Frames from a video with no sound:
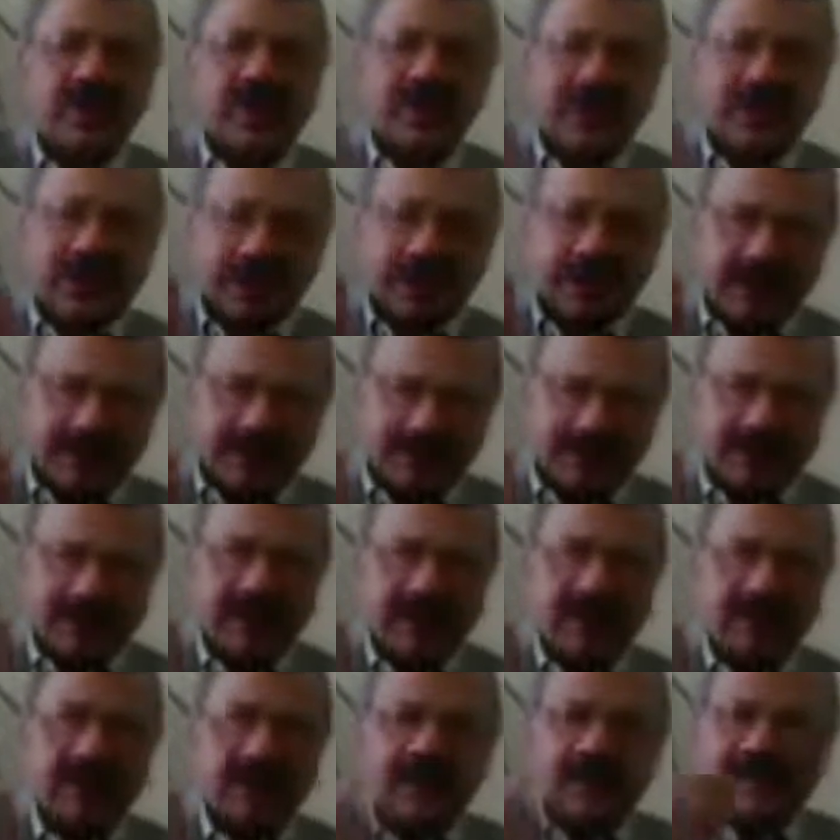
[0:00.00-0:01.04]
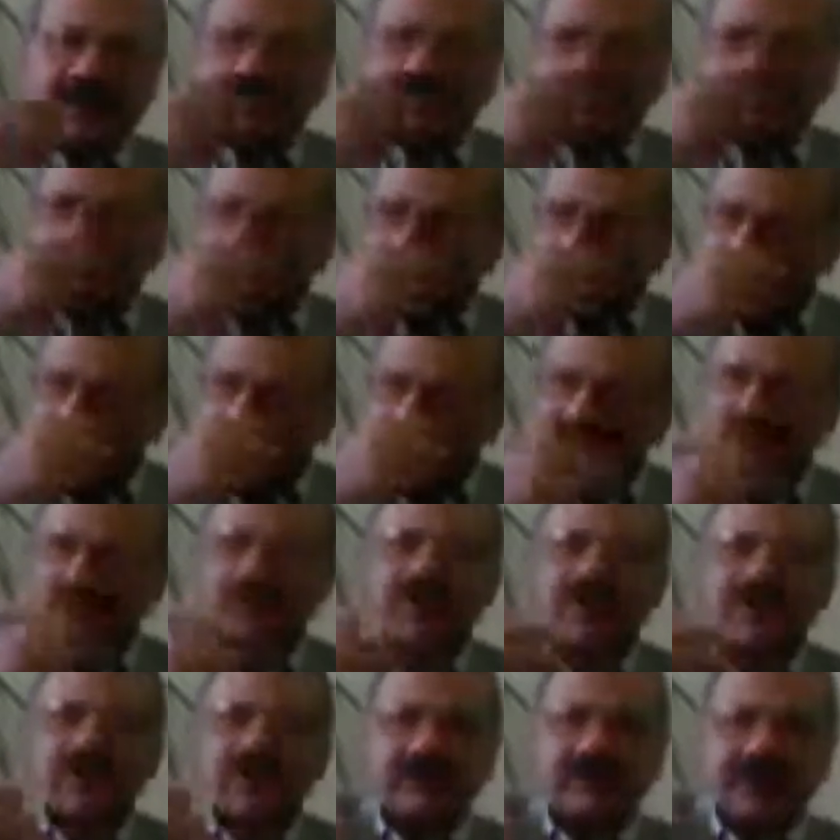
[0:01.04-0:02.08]
and therefore try
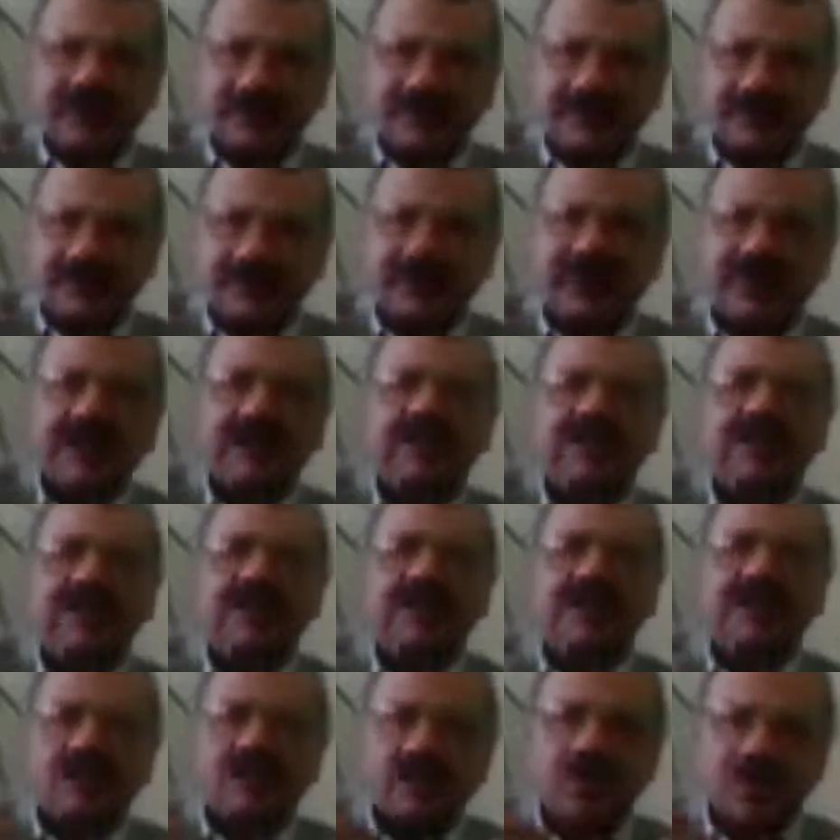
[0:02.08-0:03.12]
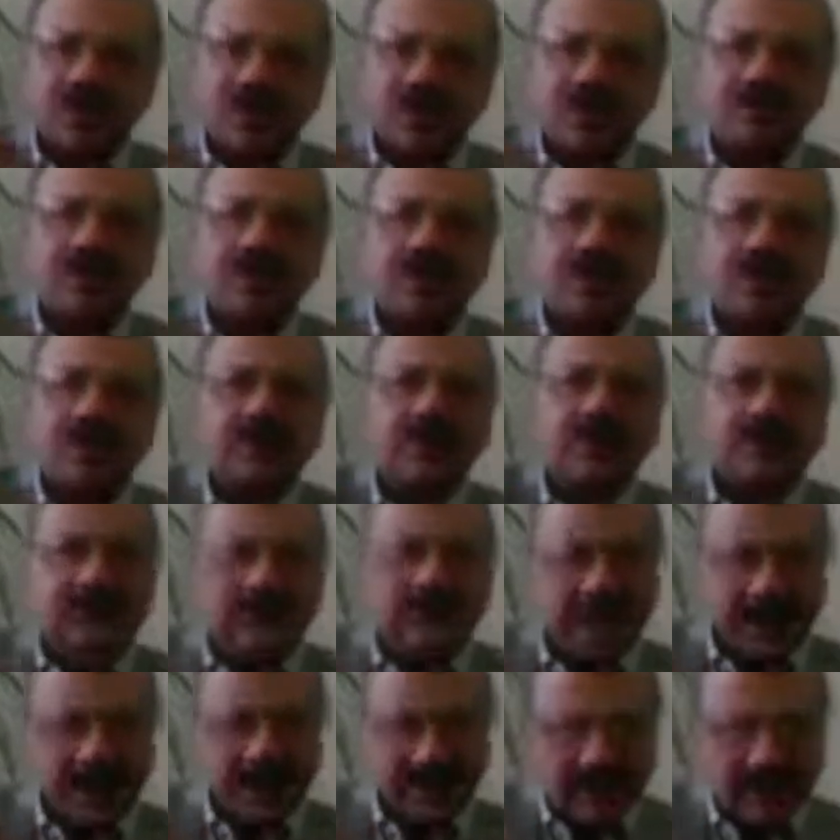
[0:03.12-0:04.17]
to develop. They have their own
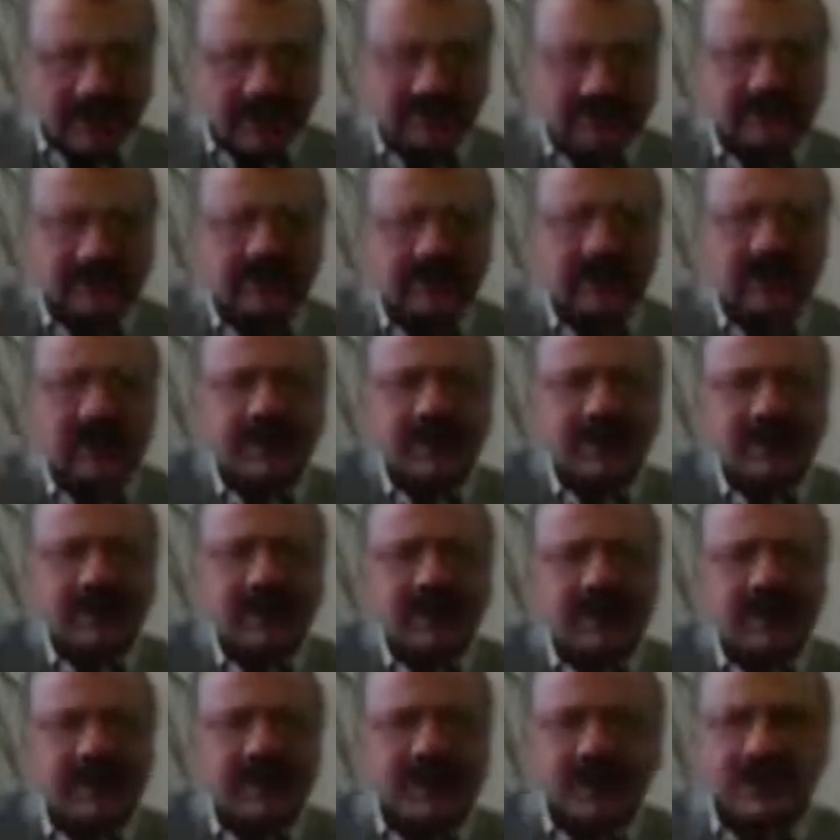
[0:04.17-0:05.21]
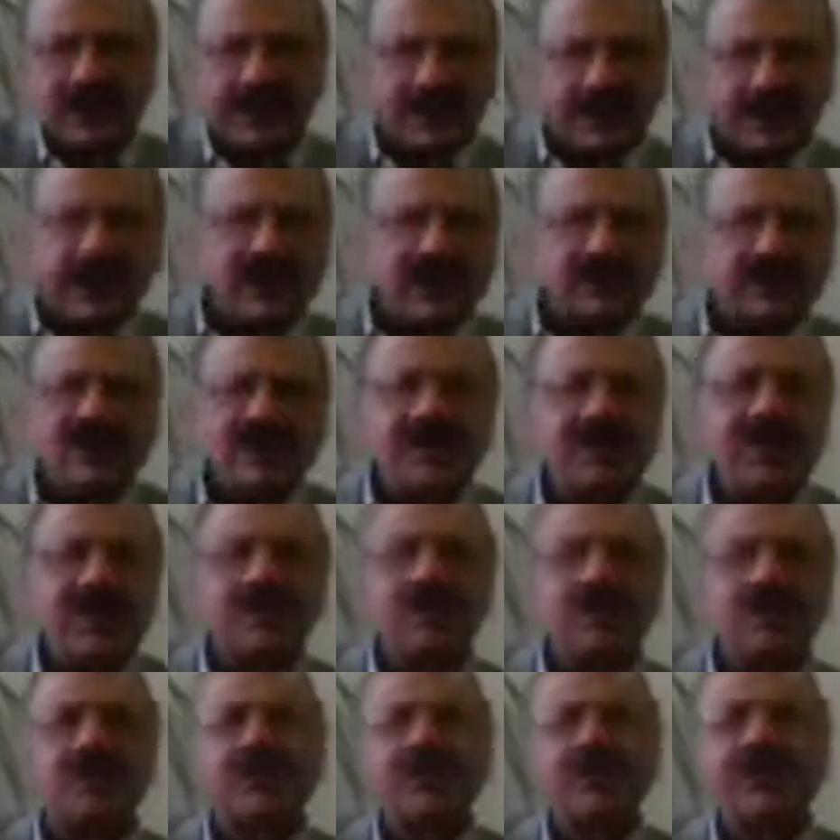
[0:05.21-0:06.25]
clinical trials. They initially
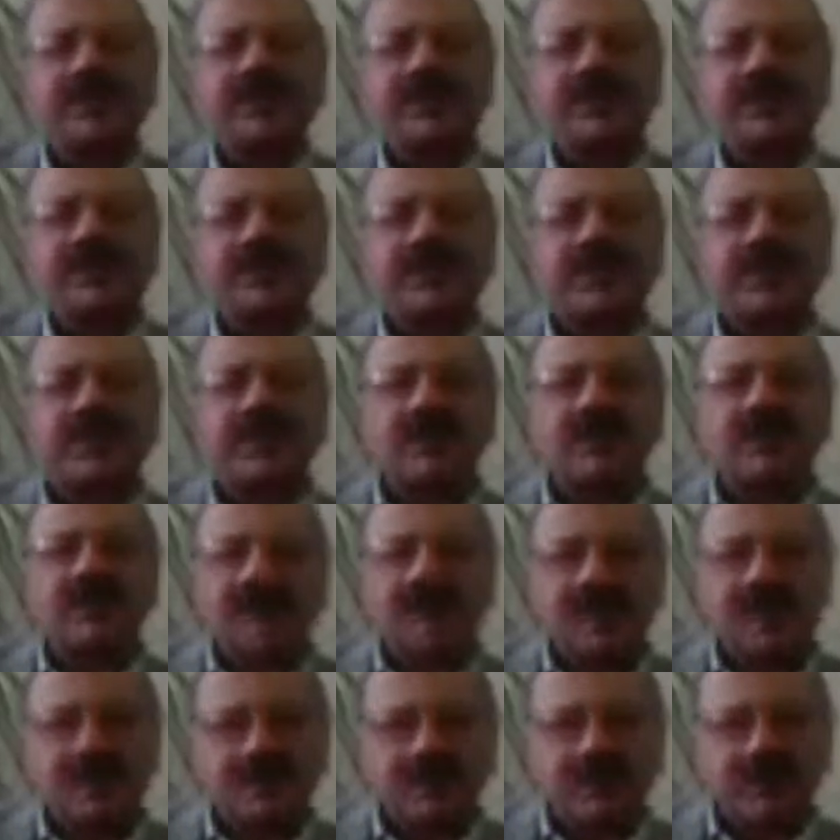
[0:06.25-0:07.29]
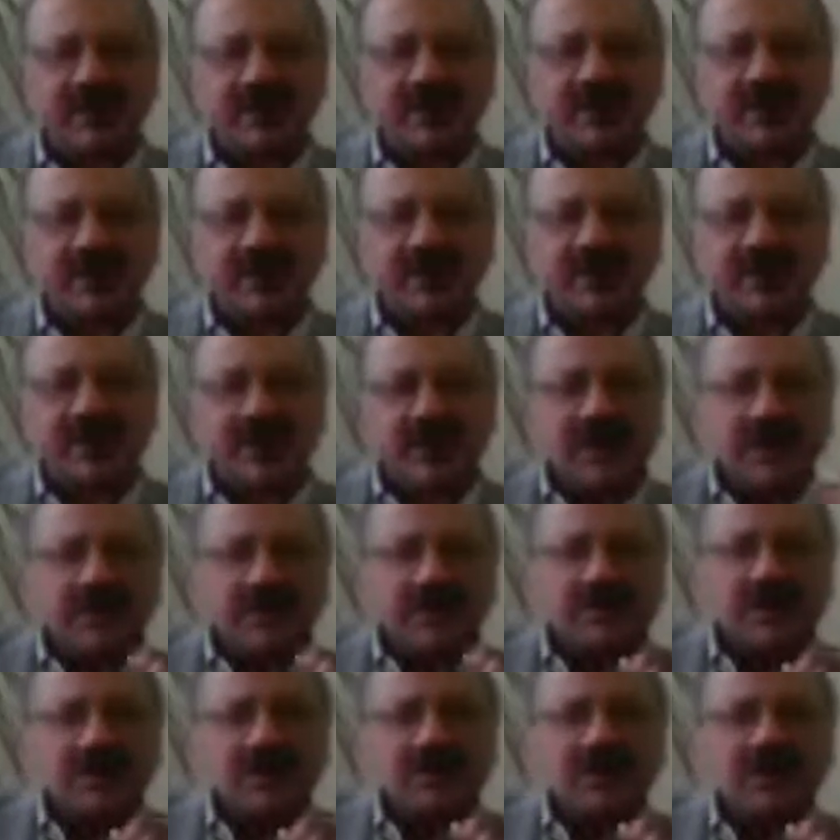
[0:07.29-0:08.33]
need not bother about the developed country markets,
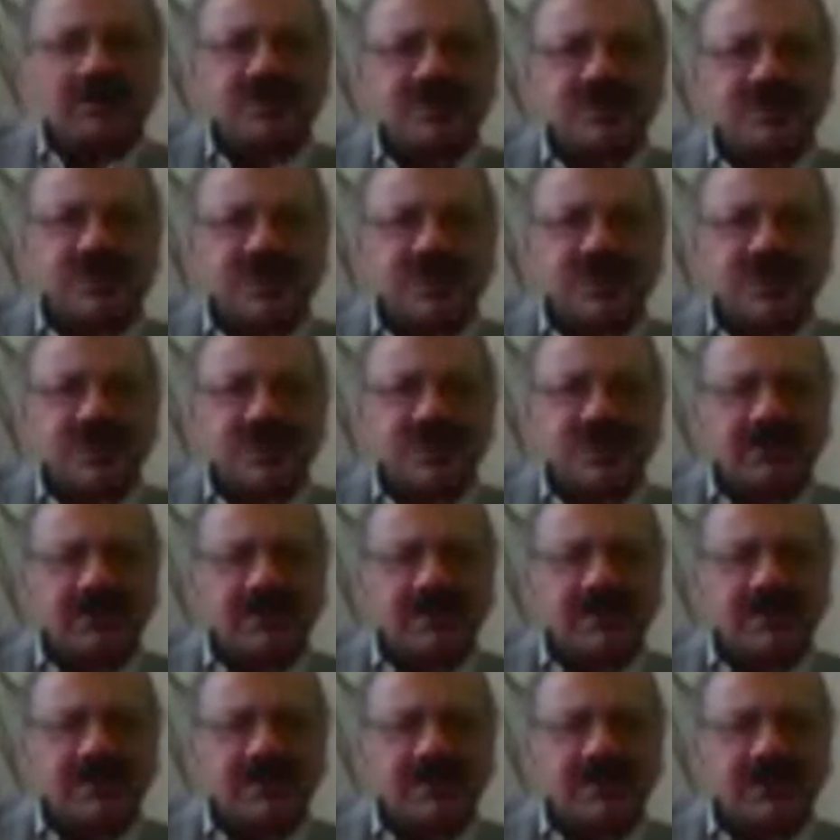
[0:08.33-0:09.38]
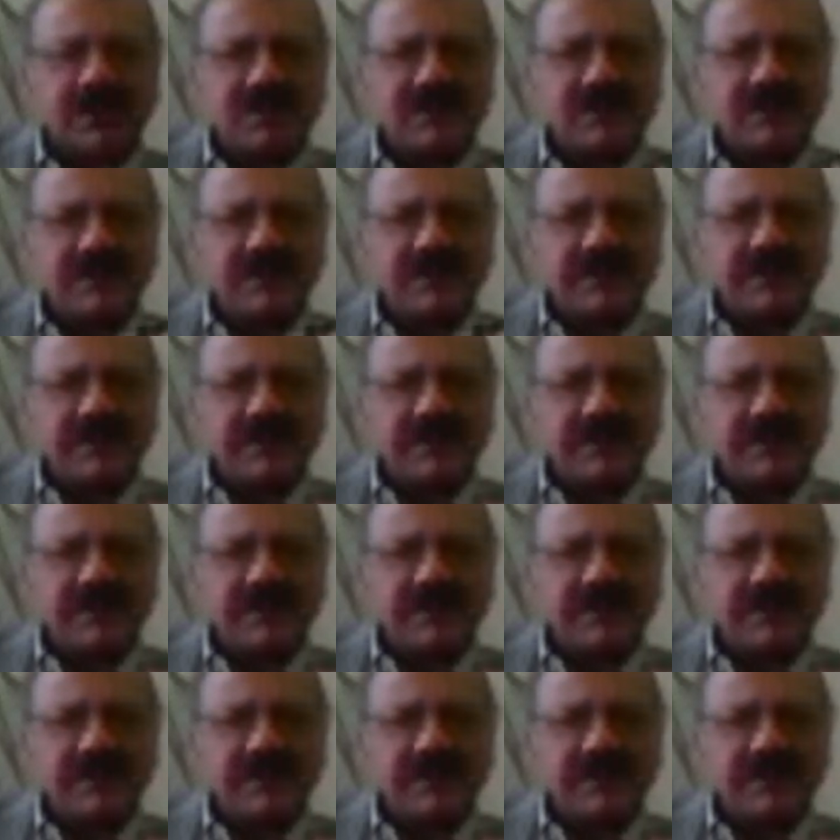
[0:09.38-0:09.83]
because you see, now the problem is,